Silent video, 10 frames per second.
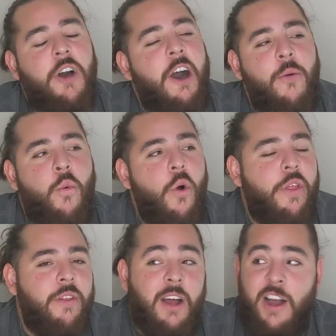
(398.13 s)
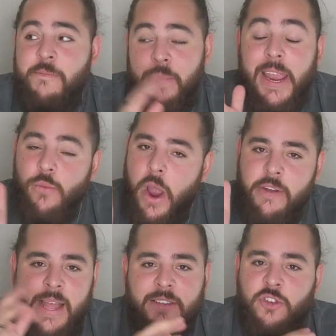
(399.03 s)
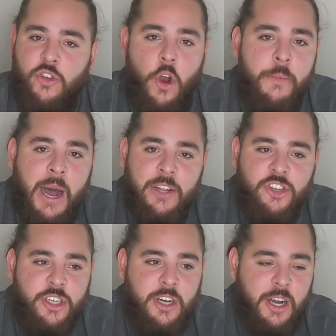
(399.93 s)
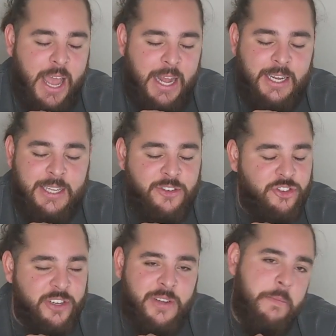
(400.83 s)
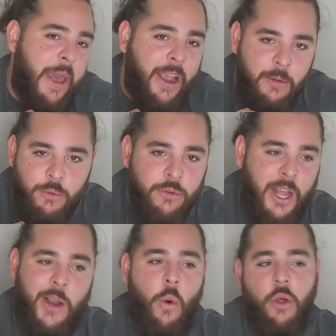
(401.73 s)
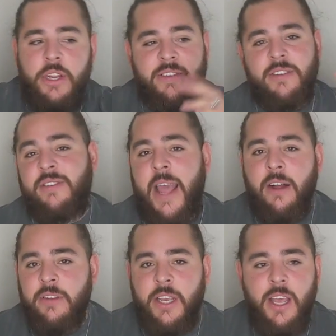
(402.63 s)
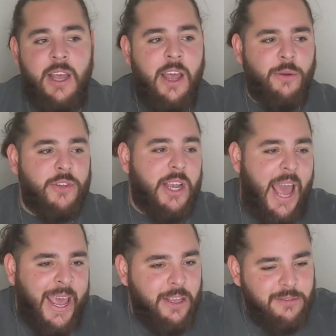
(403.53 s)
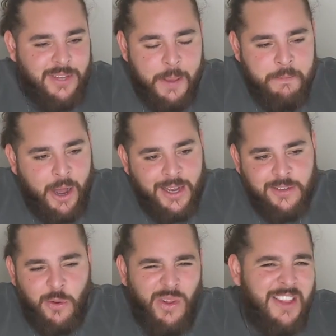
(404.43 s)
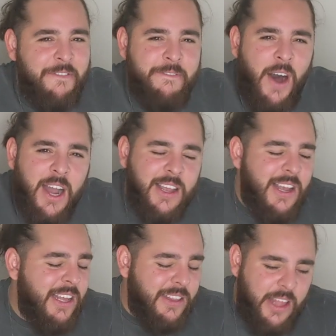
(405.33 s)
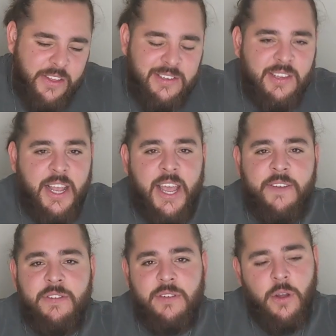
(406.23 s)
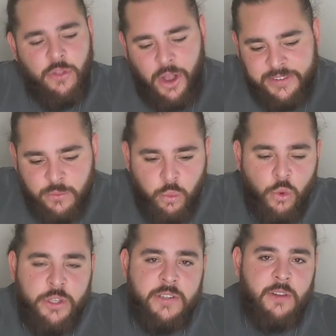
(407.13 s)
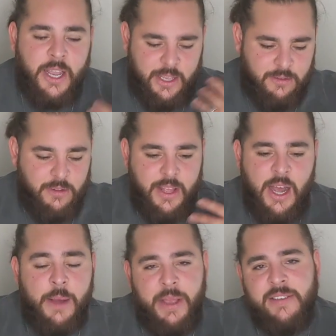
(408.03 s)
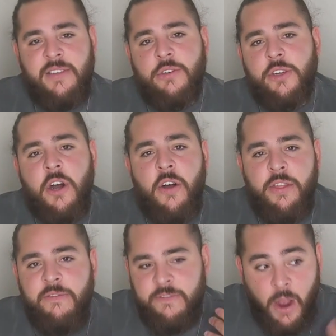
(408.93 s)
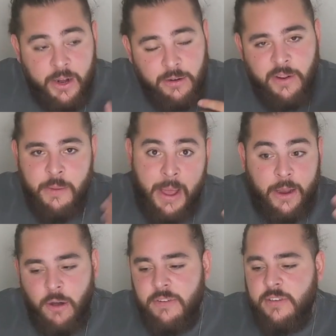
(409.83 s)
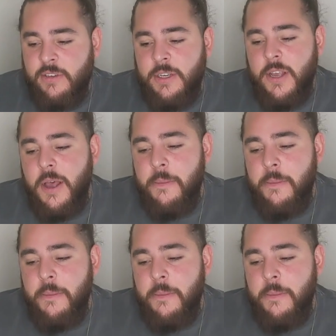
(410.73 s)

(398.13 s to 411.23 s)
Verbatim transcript: I wore like I've been wearing that so much and it's just impeccable. Like quality is astounding. It was like eight, ten bucks. Like what the fuck? Leather sleeves, nice woolen like um, exterior on the front and the back, obviously.